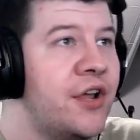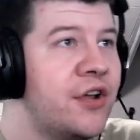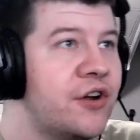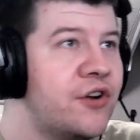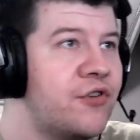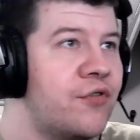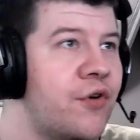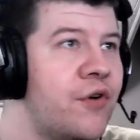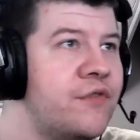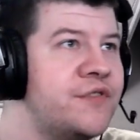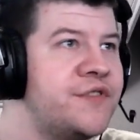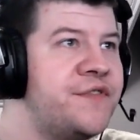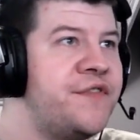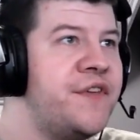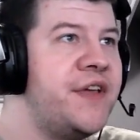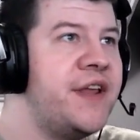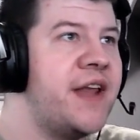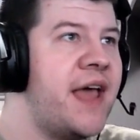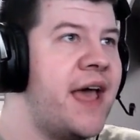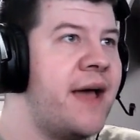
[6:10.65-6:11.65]
Crow's
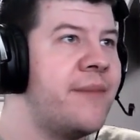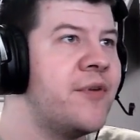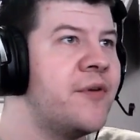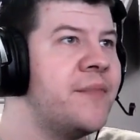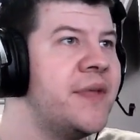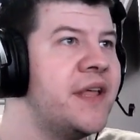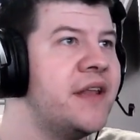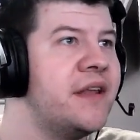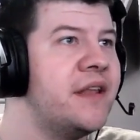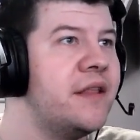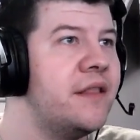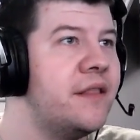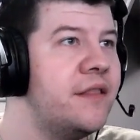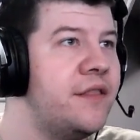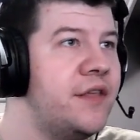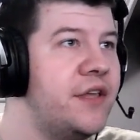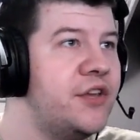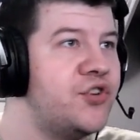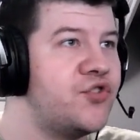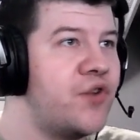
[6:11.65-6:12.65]
Feet Aberman,
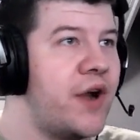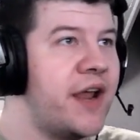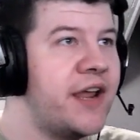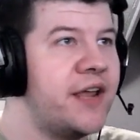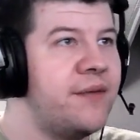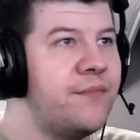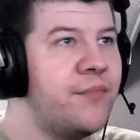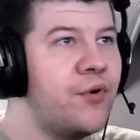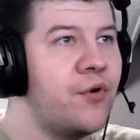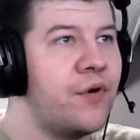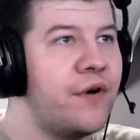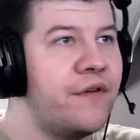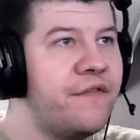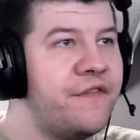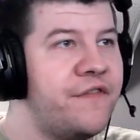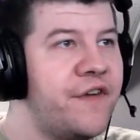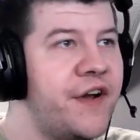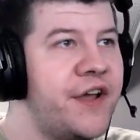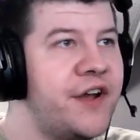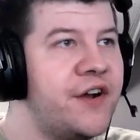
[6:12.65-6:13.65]
the Dragonborn
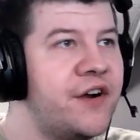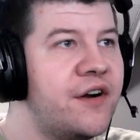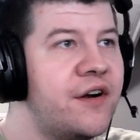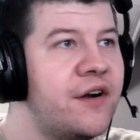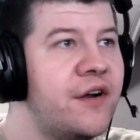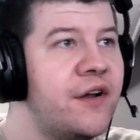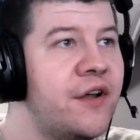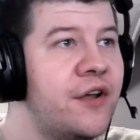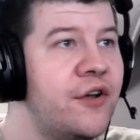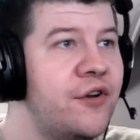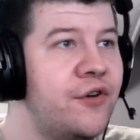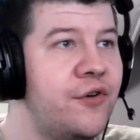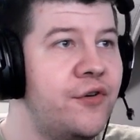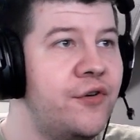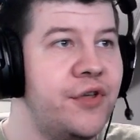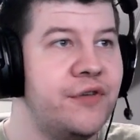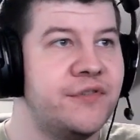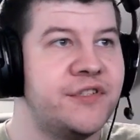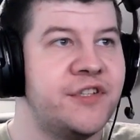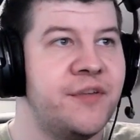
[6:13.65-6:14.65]
fighter who
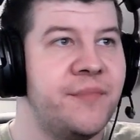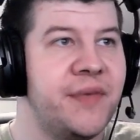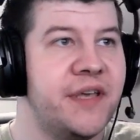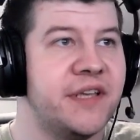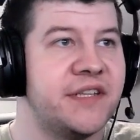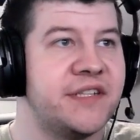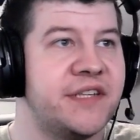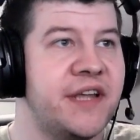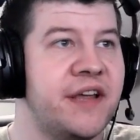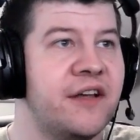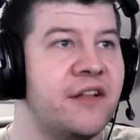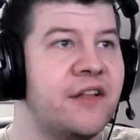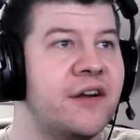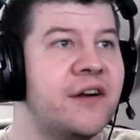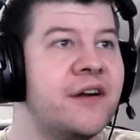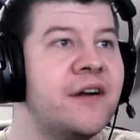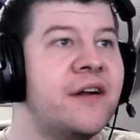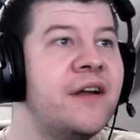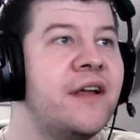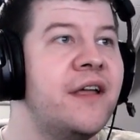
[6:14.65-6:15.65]
used to be a
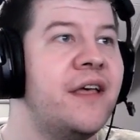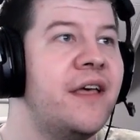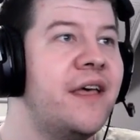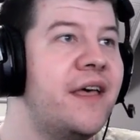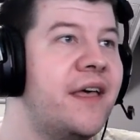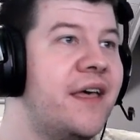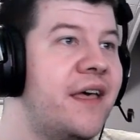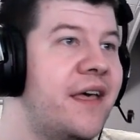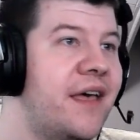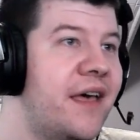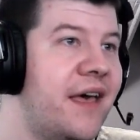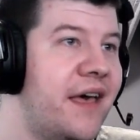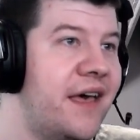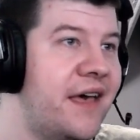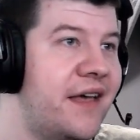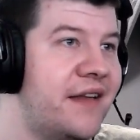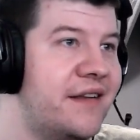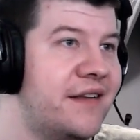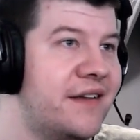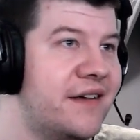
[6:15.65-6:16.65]
sailor,
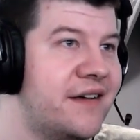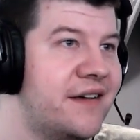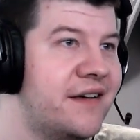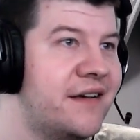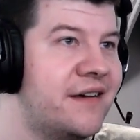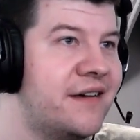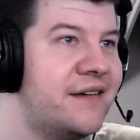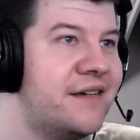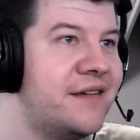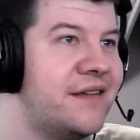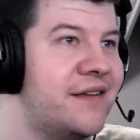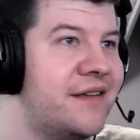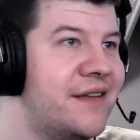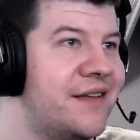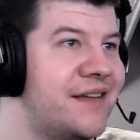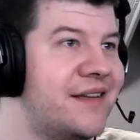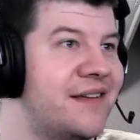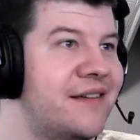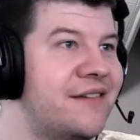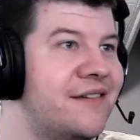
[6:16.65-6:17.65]
and,
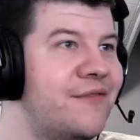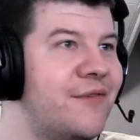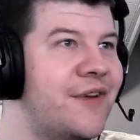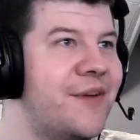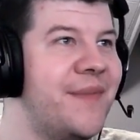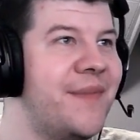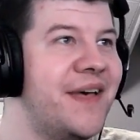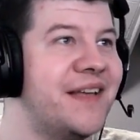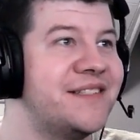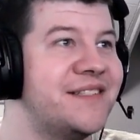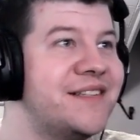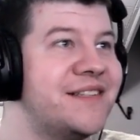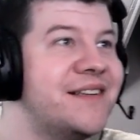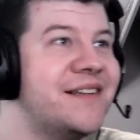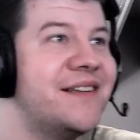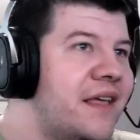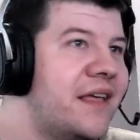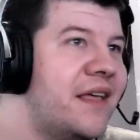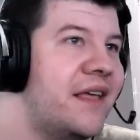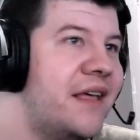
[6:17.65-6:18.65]
what a mess.
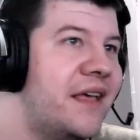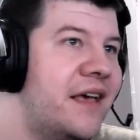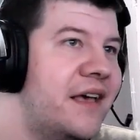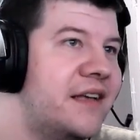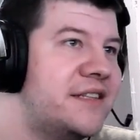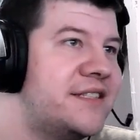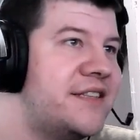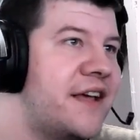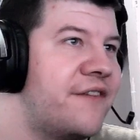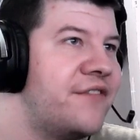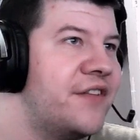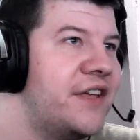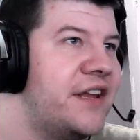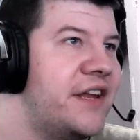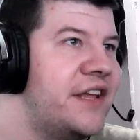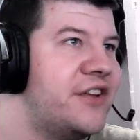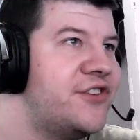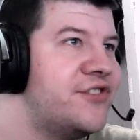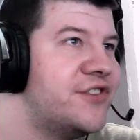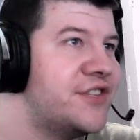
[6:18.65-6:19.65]
It's definitely an
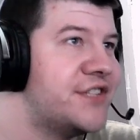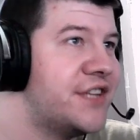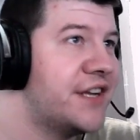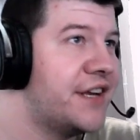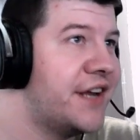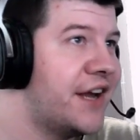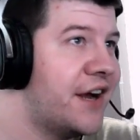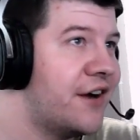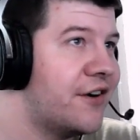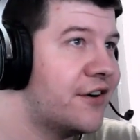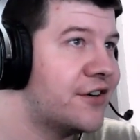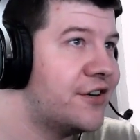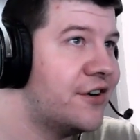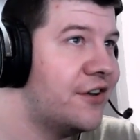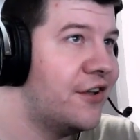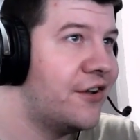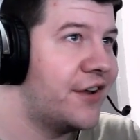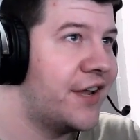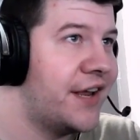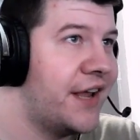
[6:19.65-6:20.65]
interesting character
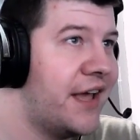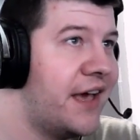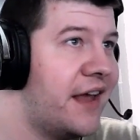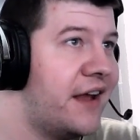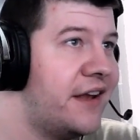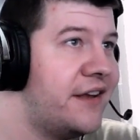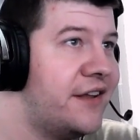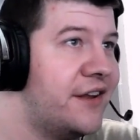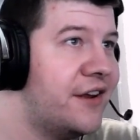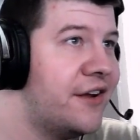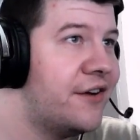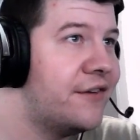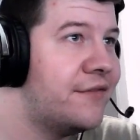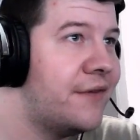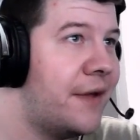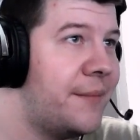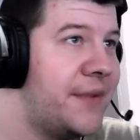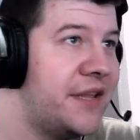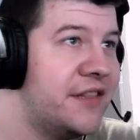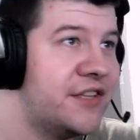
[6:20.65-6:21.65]
looking at it, you know.
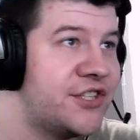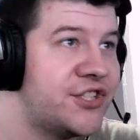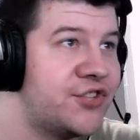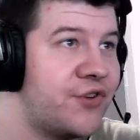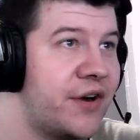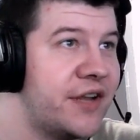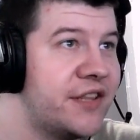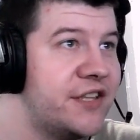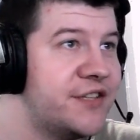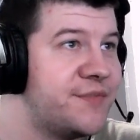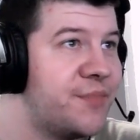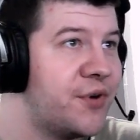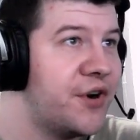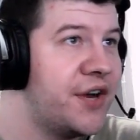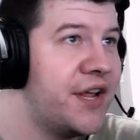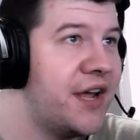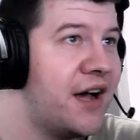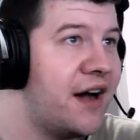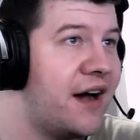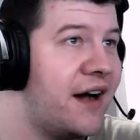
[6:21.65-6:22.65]
I mean, the strength is
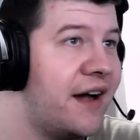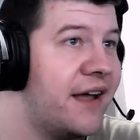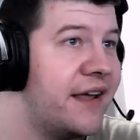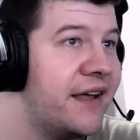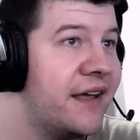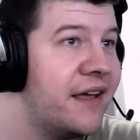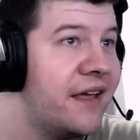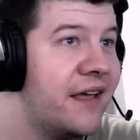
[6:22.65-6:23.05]
pretty high.